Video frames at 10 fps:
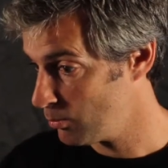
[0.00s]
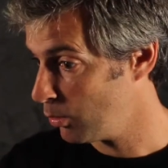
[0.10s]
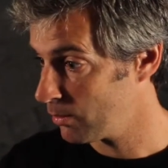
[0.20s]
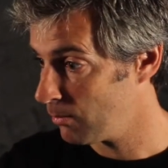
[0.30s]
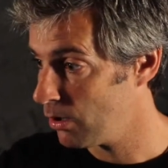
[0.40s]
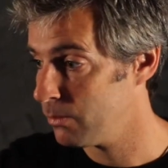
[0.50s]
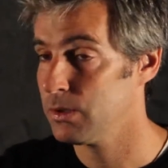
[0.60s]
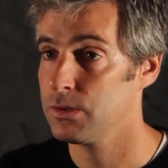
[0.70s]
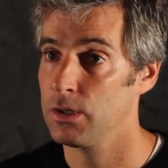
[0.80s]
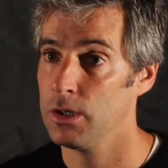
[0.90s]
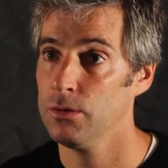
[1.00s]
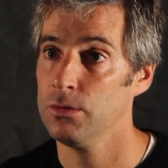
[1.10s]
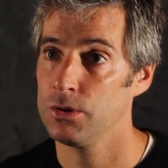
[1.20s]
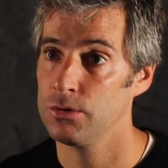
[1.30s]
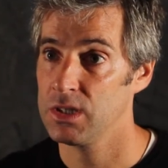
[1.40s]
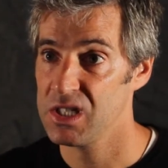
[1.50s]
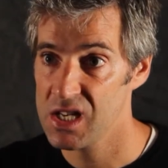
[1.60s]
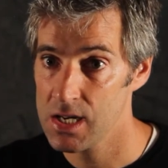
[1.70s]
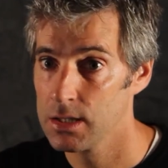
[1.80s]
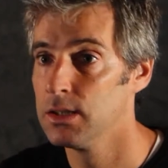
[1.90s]
important moments, you know, during the
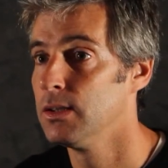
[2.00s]
year,